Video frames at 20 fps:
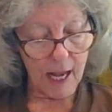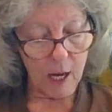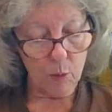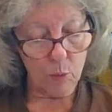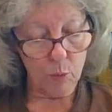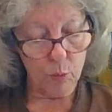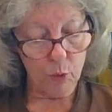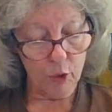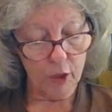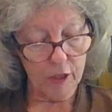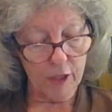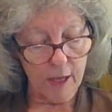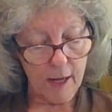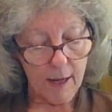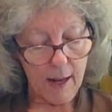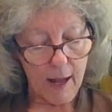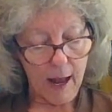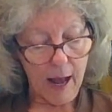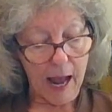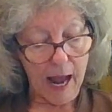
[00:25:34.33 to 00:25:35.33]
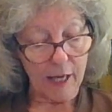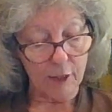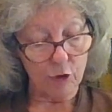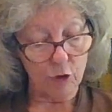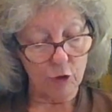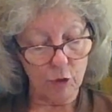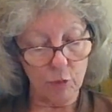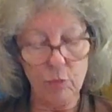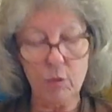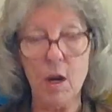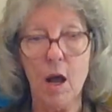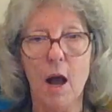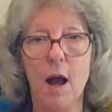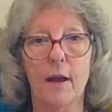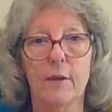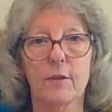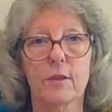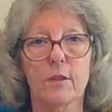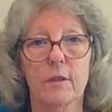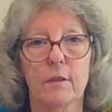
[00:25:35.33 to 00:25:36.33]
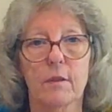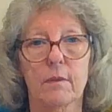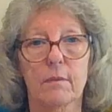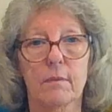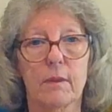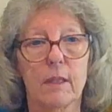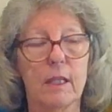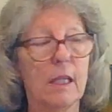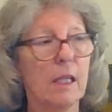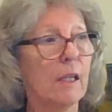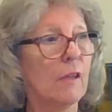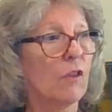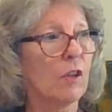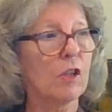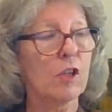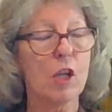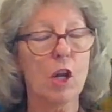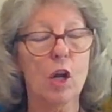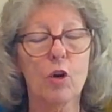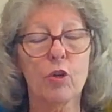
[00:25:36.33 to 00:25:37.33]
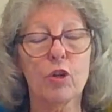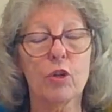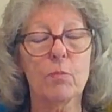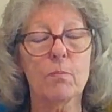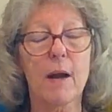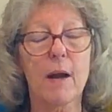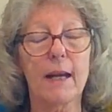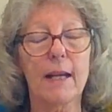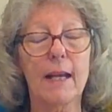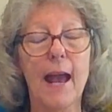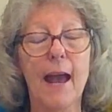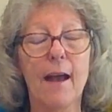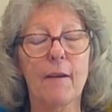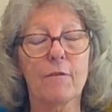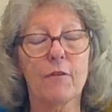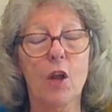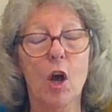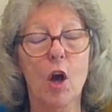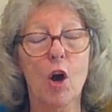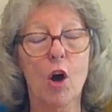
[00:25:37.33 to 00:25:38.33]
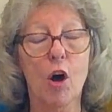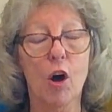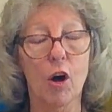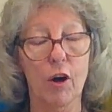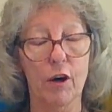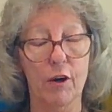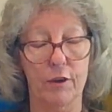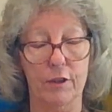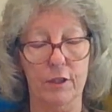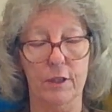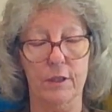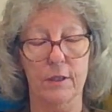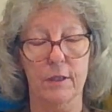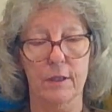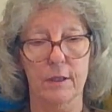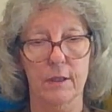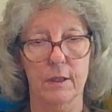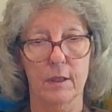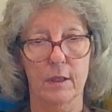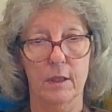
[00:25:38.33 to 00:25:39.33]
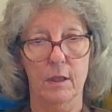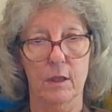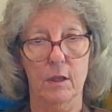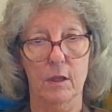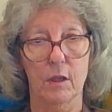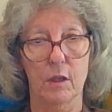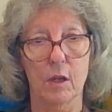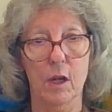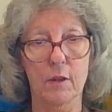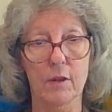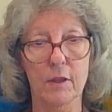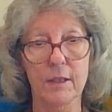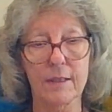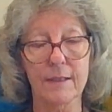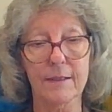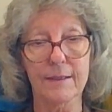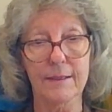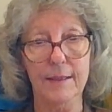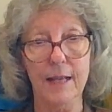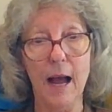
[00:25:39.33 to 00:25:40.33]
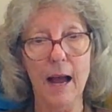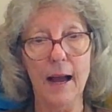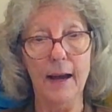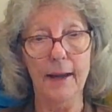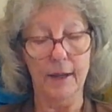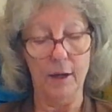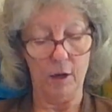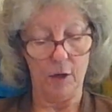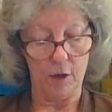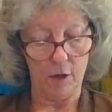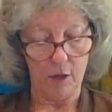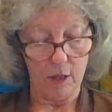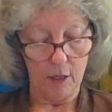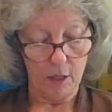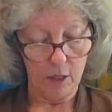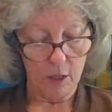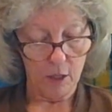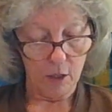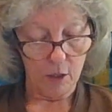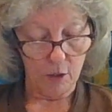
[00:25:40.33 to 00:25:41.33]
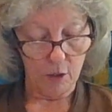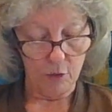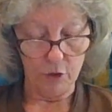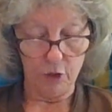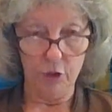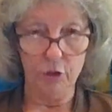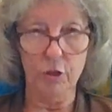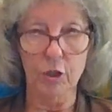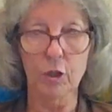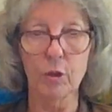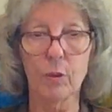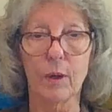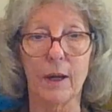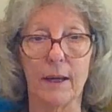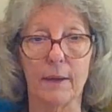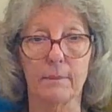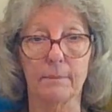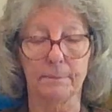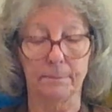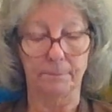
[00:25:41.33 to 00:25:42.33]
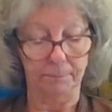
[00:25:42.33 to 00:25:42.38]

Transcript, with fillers: I would, I do not, even though you might have the heart, the desire to do it.